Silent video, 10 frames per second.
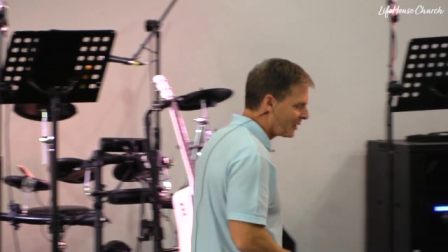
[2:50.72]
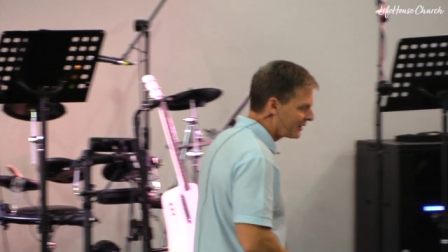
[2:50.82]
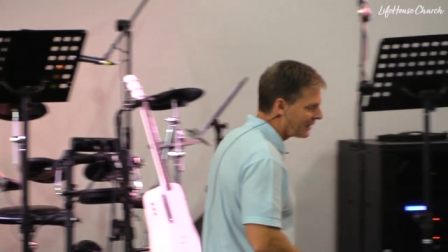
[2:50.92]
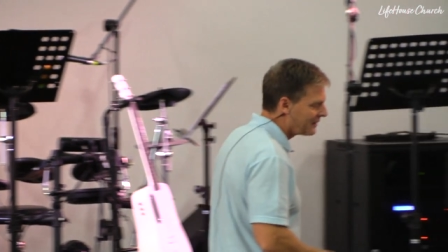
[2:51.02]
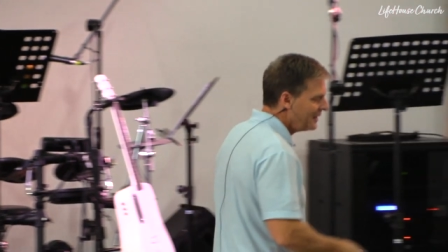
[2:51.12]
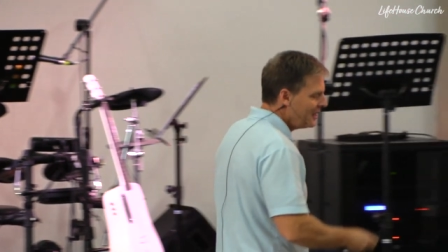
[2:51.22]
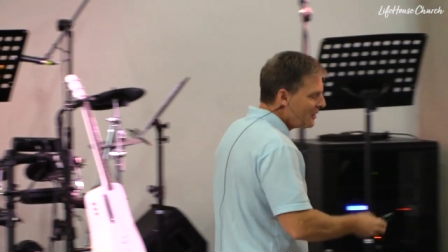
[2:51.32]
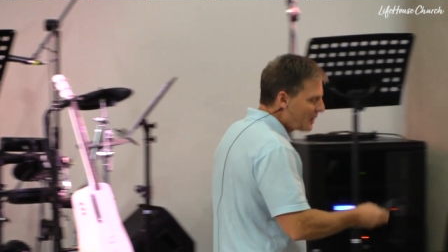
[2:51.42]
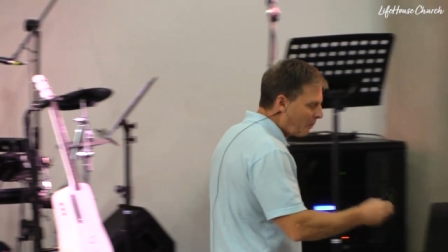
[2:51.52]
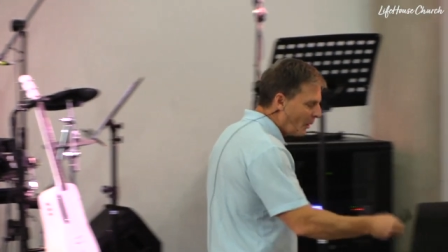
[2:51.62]
it that.
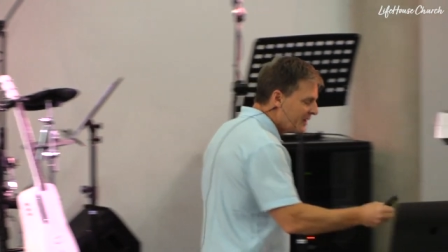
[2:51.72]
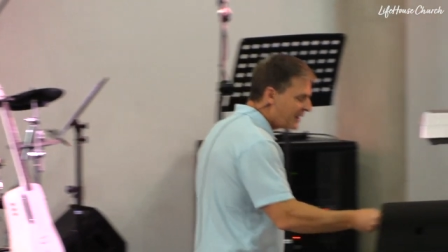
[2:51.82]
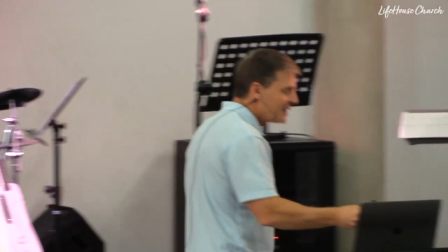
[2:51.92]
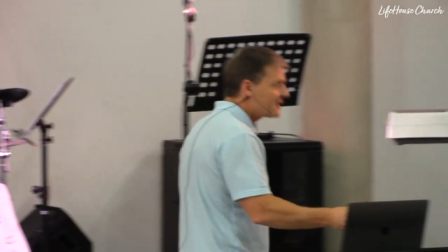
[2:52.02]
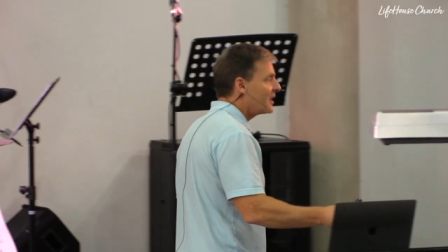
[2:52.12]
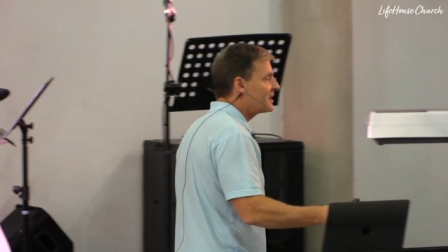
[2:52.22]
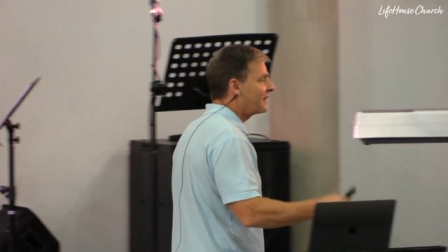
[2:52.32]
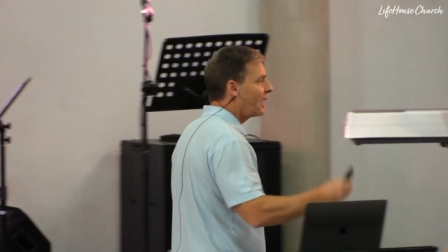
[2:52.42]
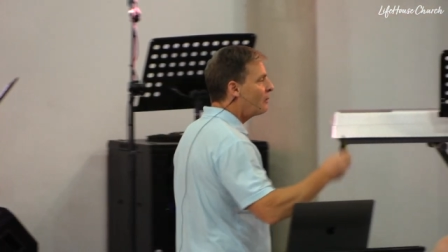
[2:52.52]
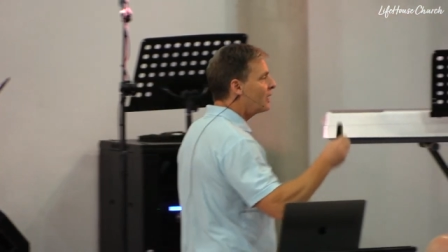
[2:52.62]
The point is, is that
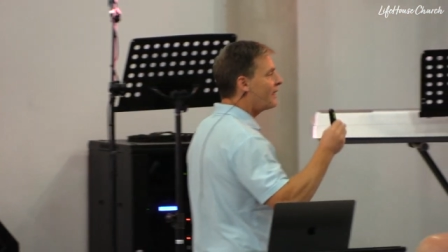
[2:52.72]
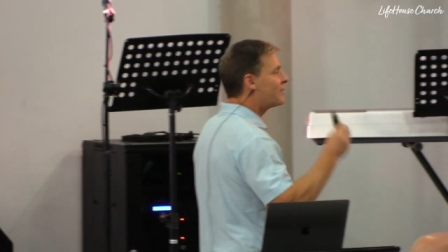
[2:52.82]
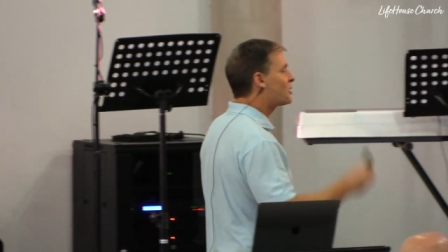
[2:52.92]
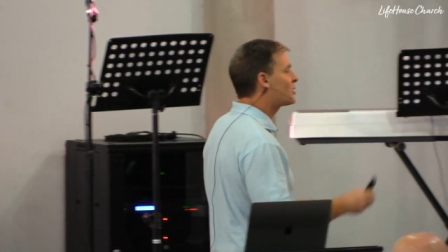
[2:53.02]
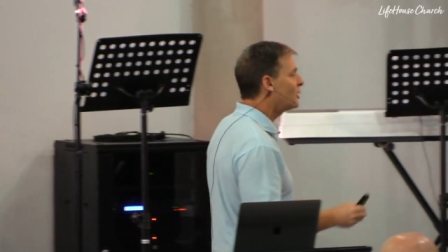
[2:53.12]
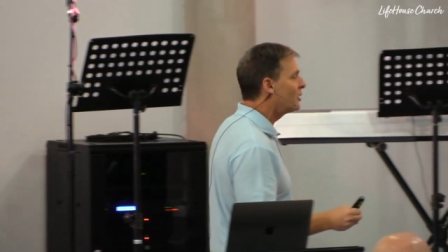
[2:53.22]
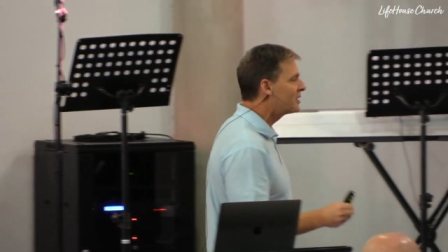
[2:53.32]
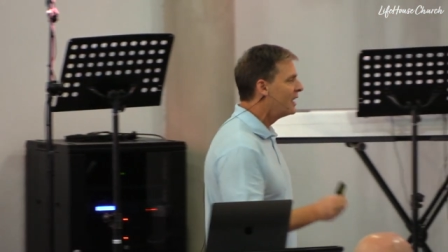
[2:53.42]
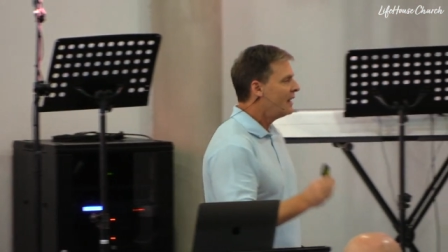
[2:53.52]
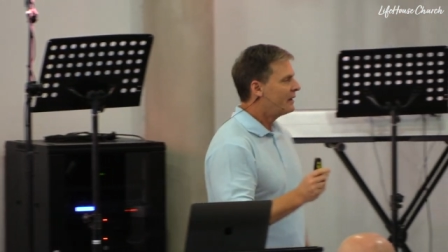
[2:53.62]
they would have understood
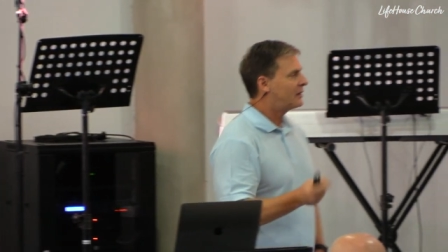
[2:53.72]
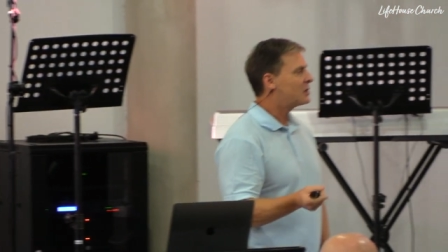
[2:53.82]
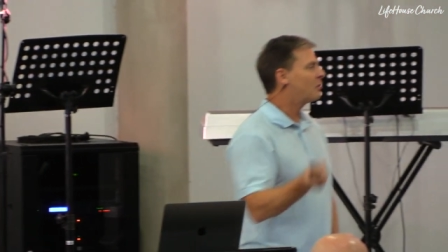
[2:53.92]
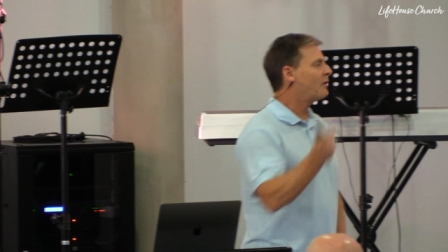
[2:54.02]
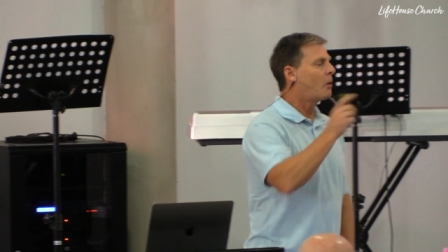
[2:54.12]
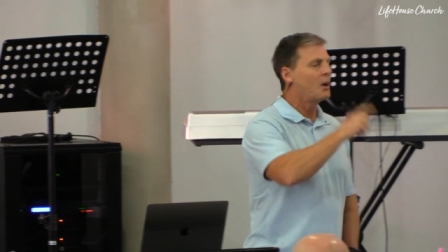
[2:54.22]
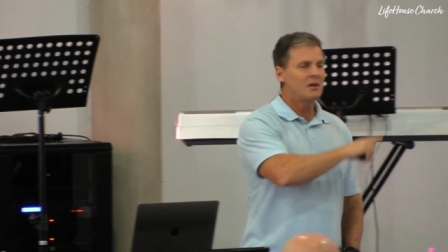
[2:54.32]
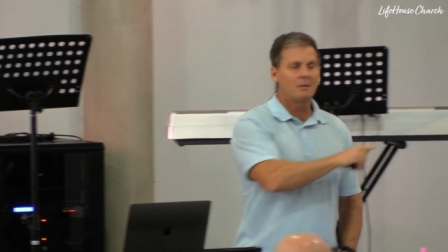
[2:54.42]
that this would have pointed